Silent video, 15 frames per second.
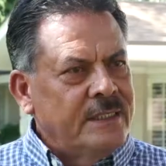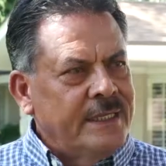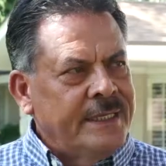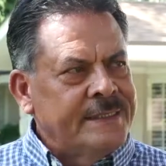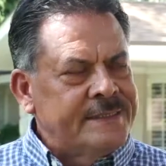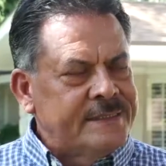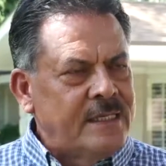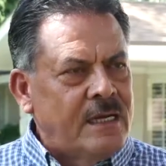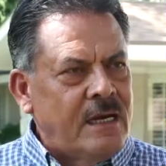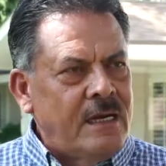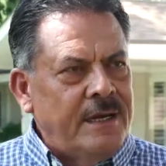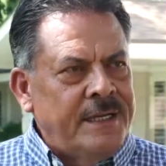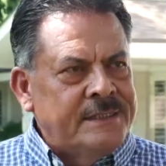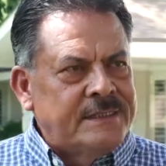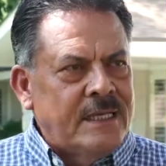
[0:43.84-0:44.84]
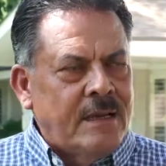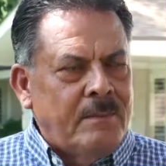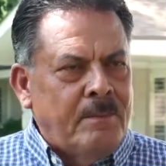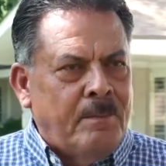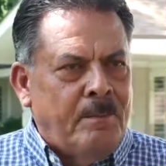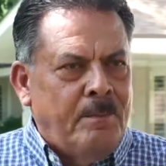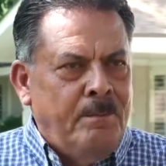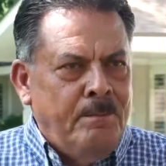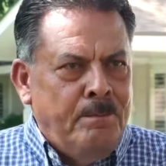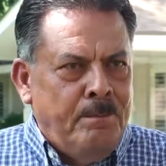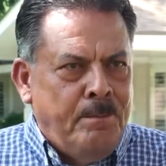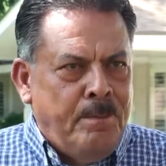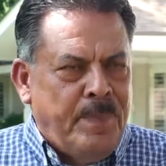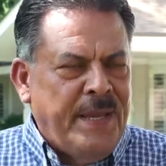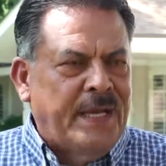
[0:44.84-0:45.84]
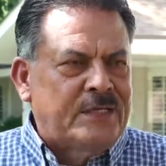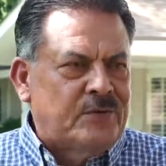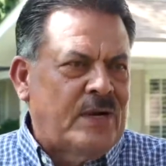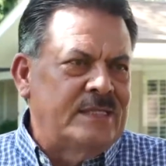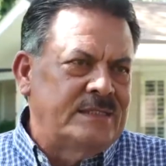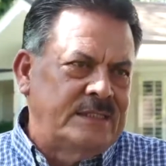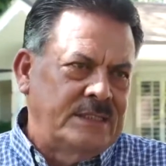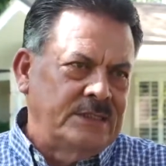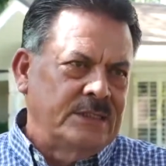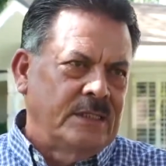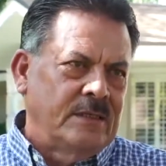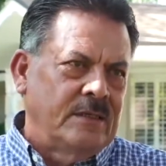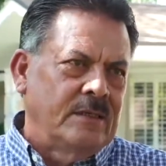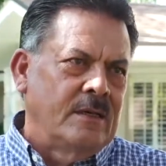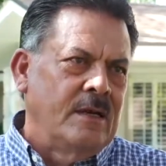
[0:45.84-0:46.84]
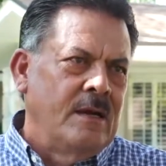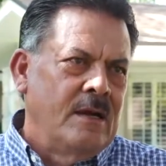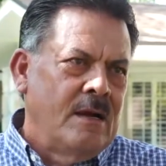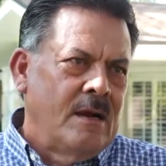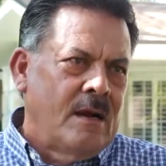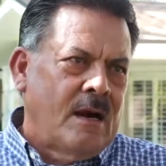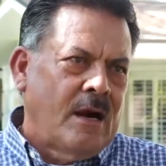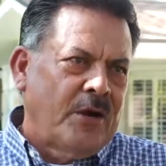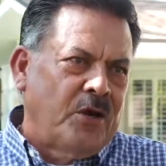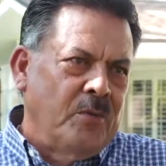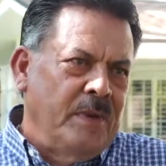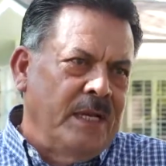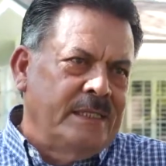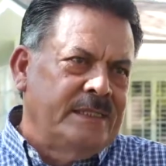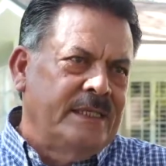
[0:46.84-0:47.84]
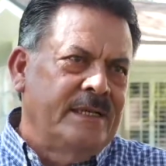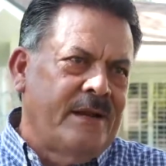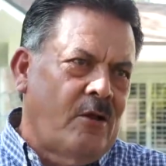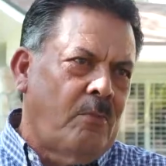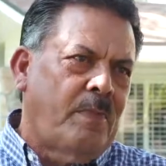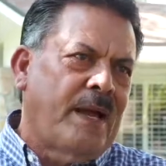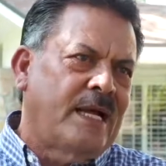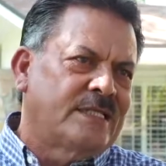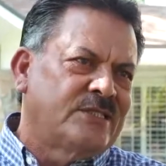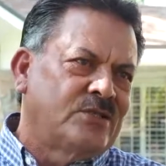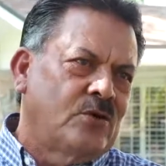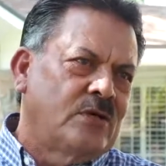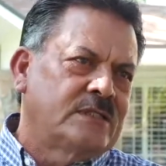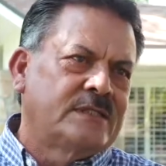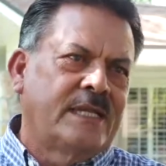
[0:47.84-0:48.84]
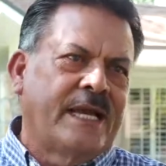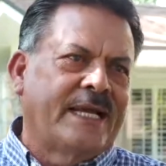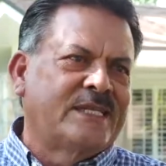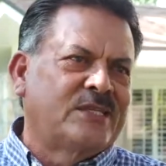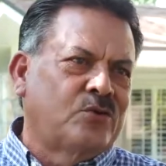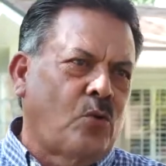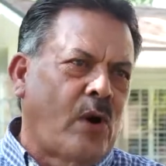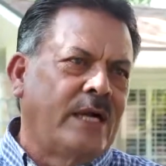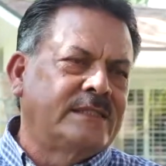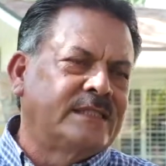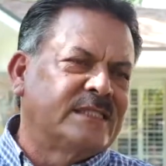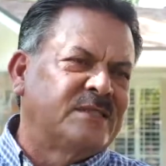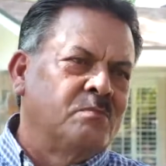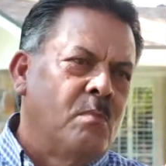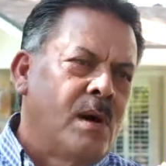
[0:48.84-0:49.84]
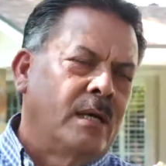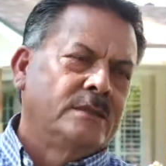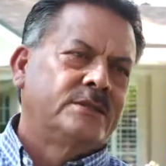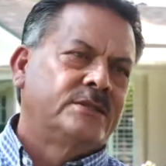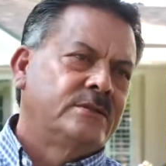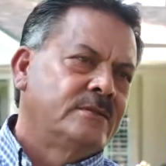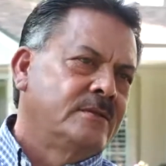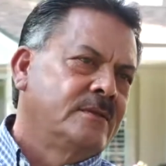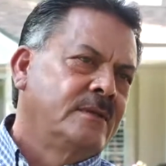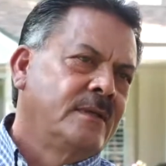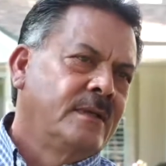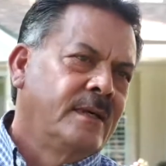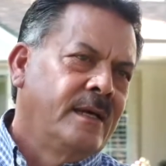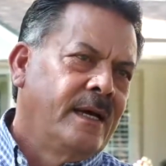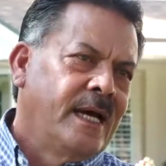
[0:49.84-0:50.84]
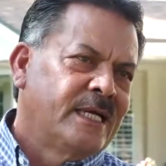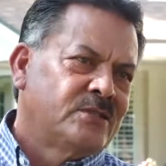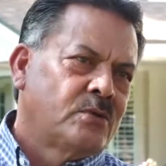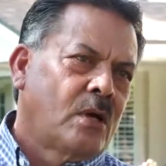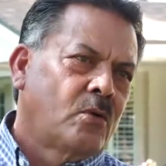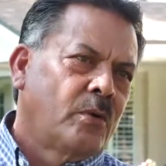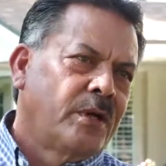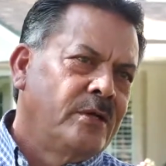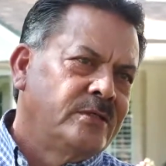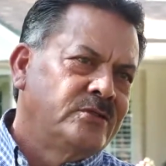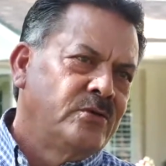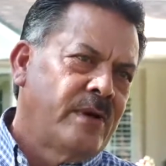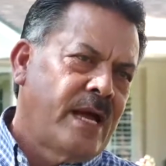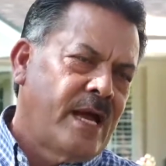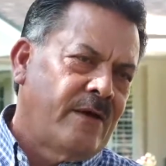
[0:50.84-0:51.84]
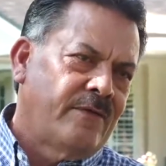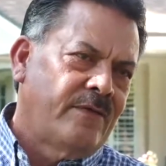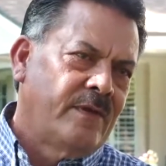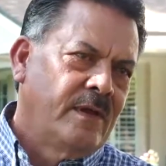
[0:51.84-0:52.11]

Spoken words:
it's a big transition. Our humidity in El Paso is like twice as much as what we used to have.